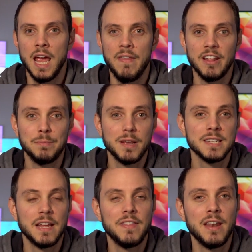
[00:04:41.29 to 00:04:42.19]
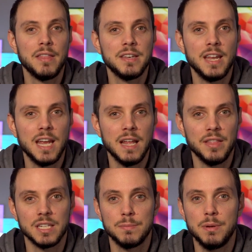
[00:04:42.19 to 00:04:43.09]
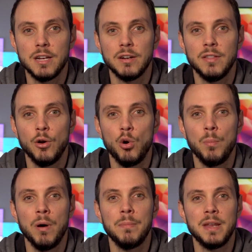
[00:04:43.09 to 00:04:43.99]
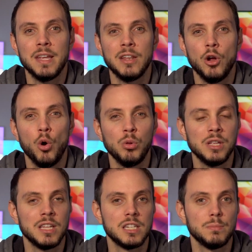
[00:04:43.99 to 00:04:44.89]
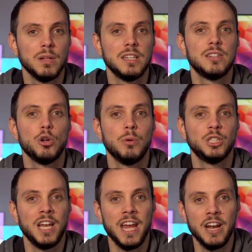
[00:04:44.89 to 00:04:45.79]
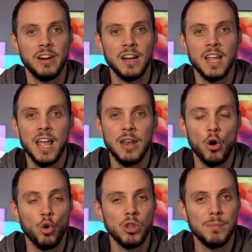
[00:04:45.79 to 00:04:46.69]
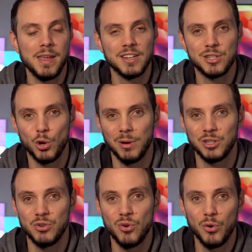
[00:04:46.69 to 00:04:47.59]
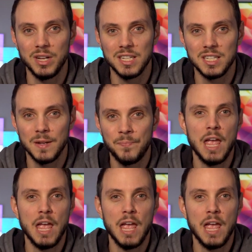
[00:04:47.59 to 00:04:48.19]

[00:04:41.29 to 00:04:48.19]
And that's because at the end of the day, the speaker in the HomePod Mini can only displace so much air and only make so much noise.